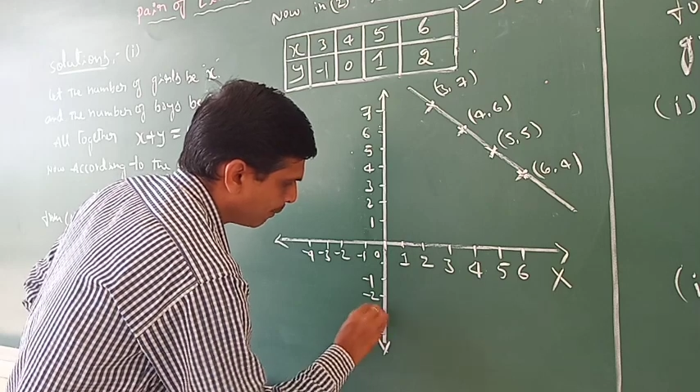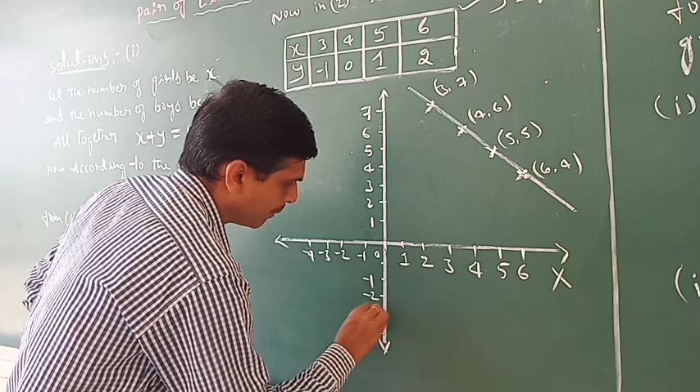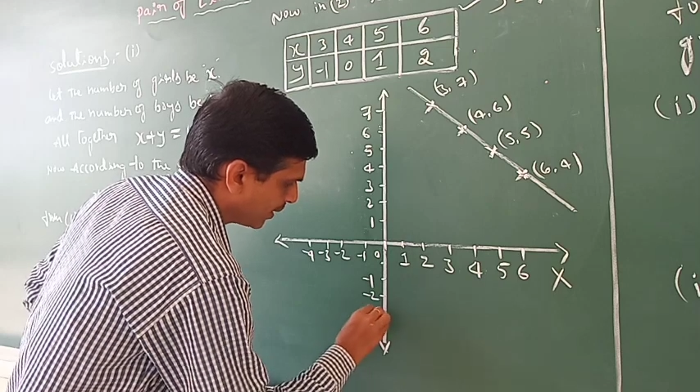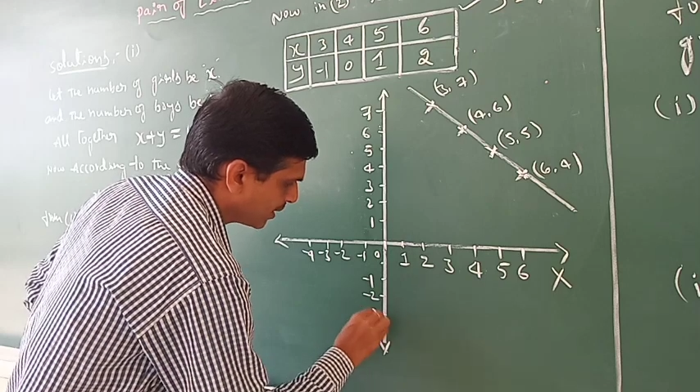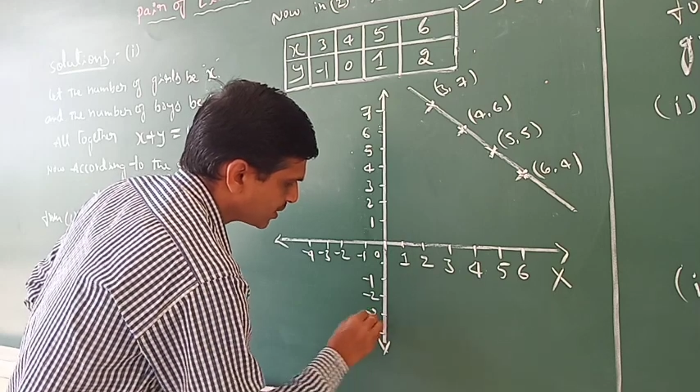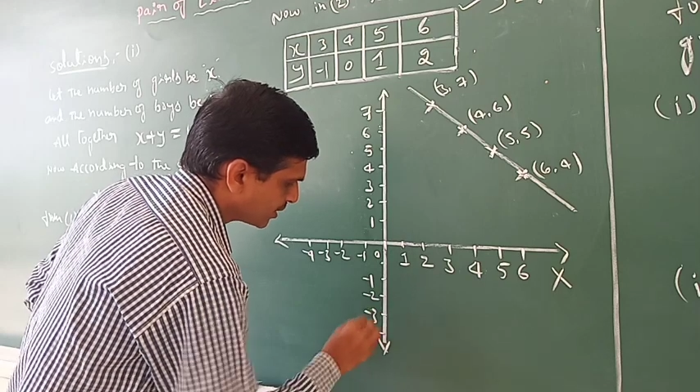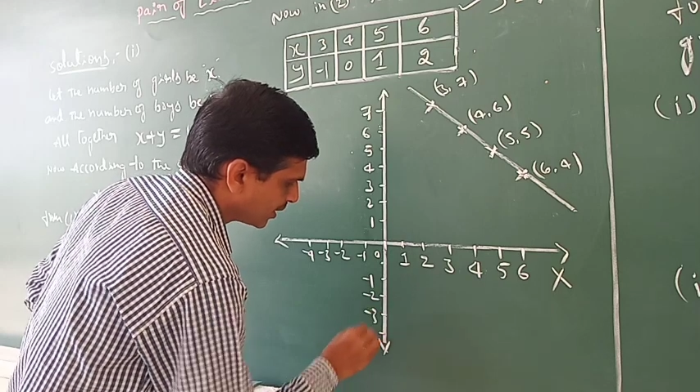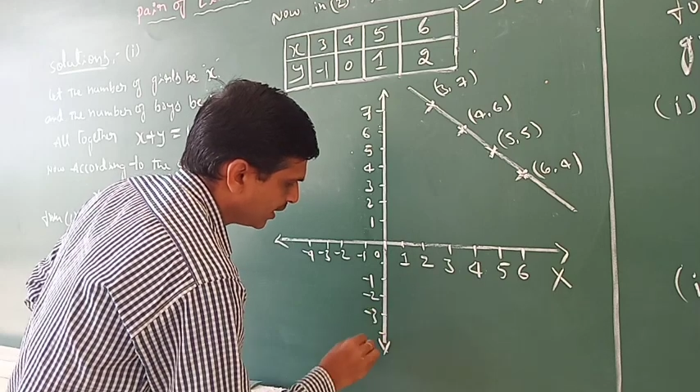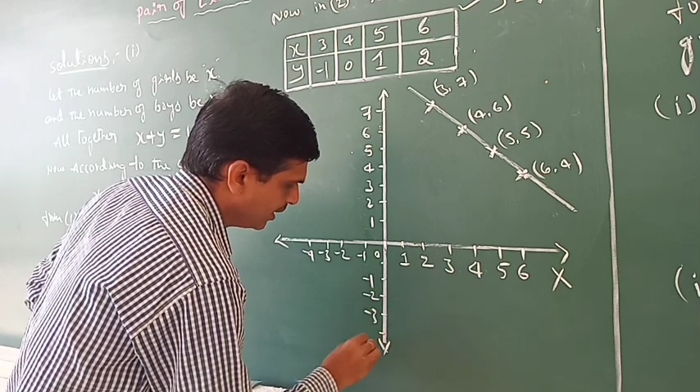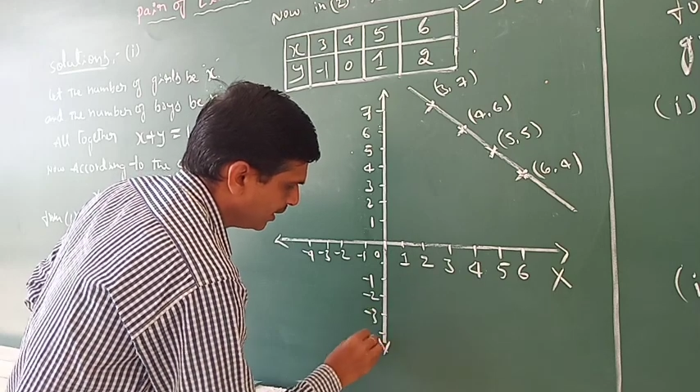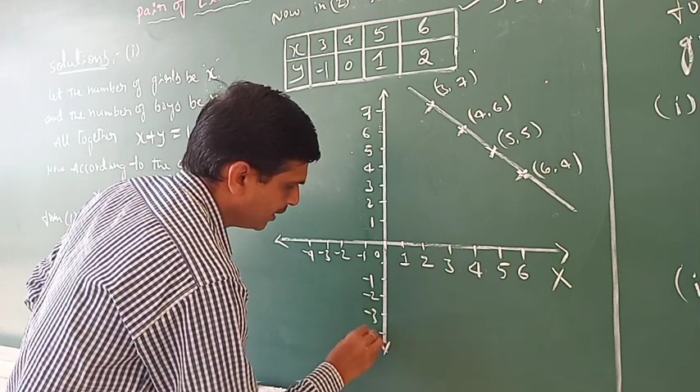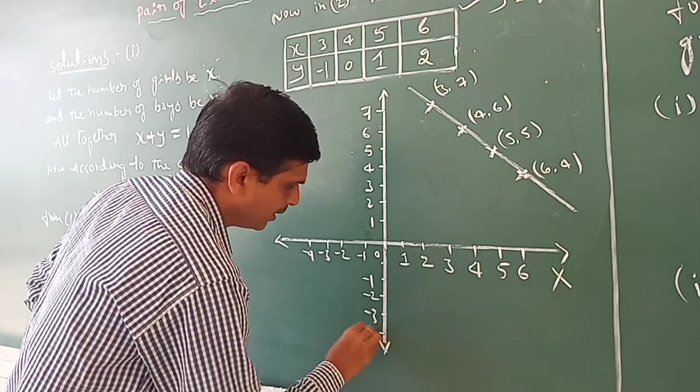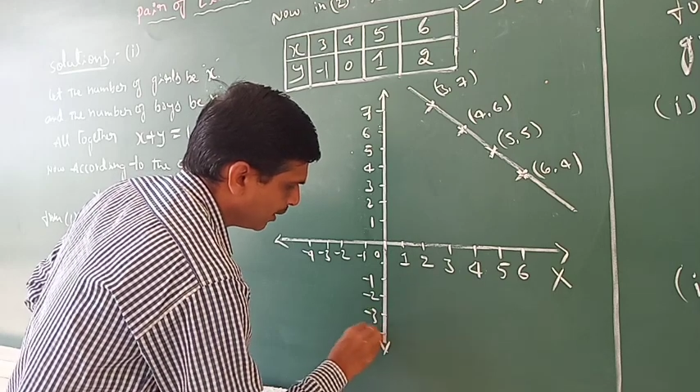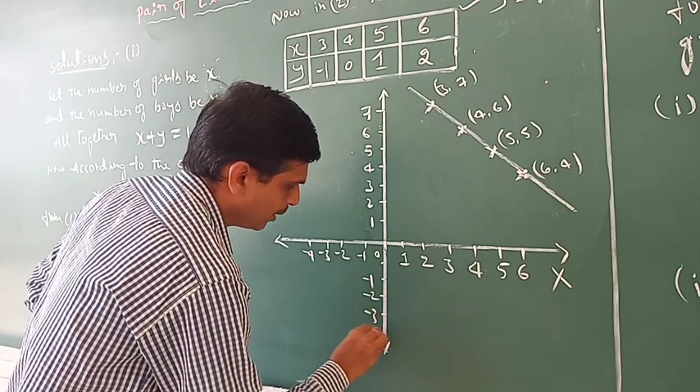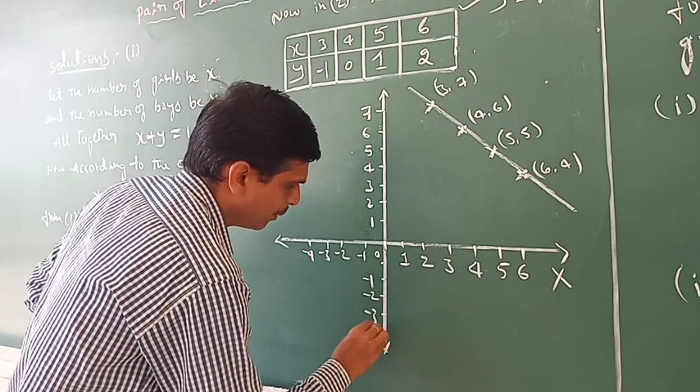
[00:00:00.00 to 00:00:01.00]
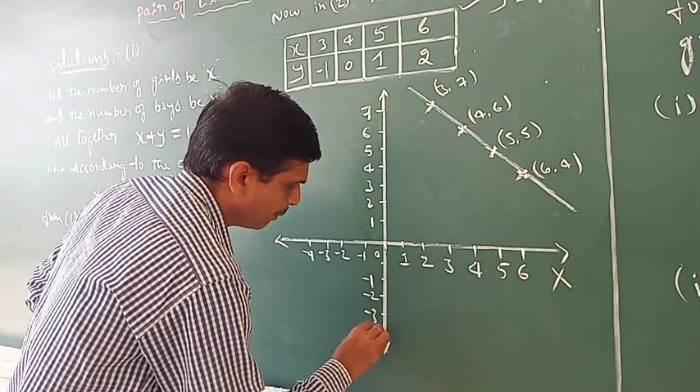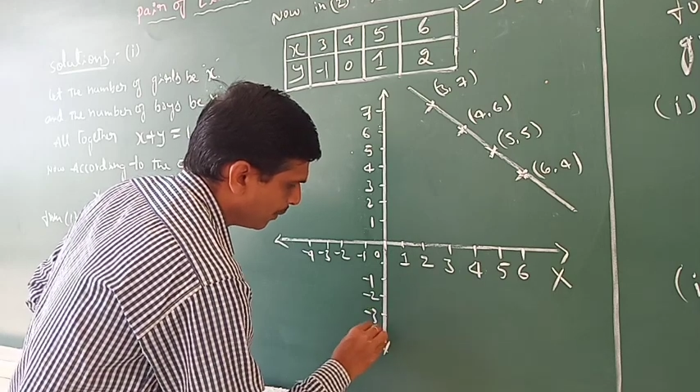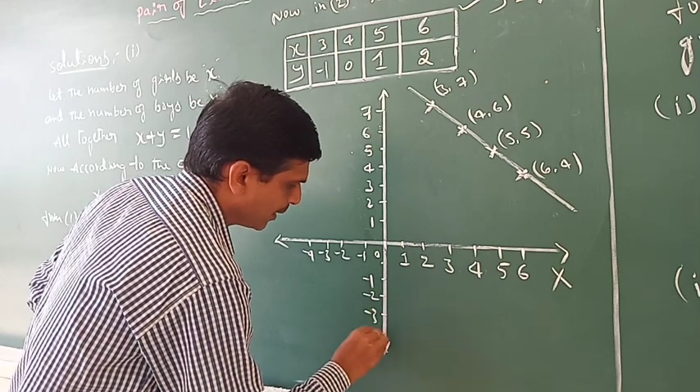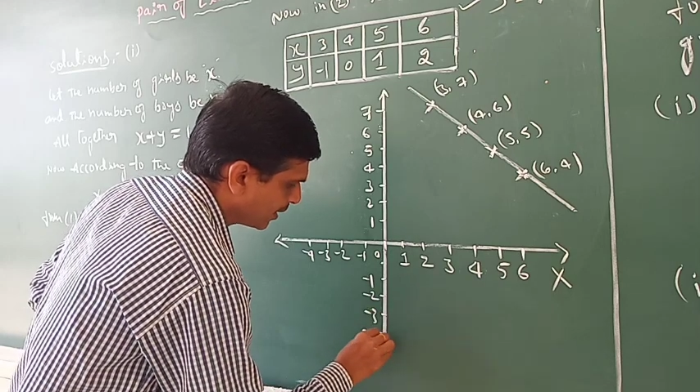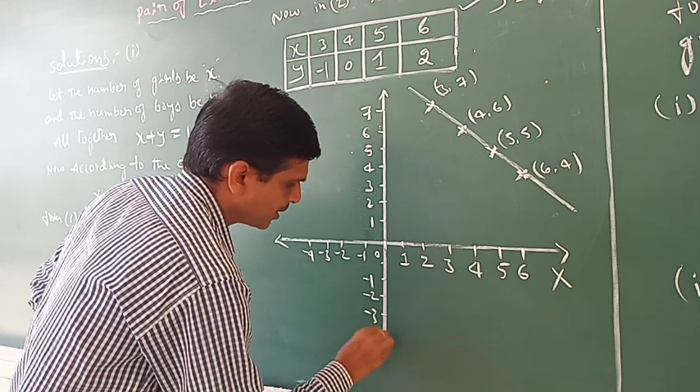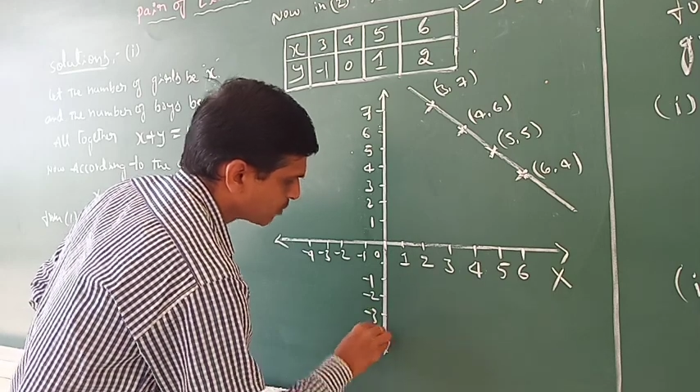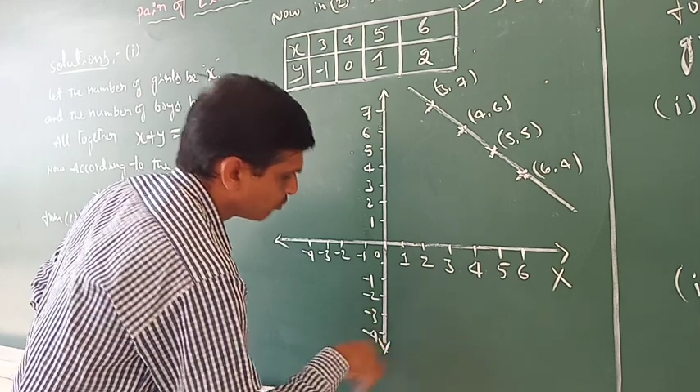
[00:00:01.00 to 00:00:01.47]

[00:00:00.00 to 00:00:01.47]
minus 3, minus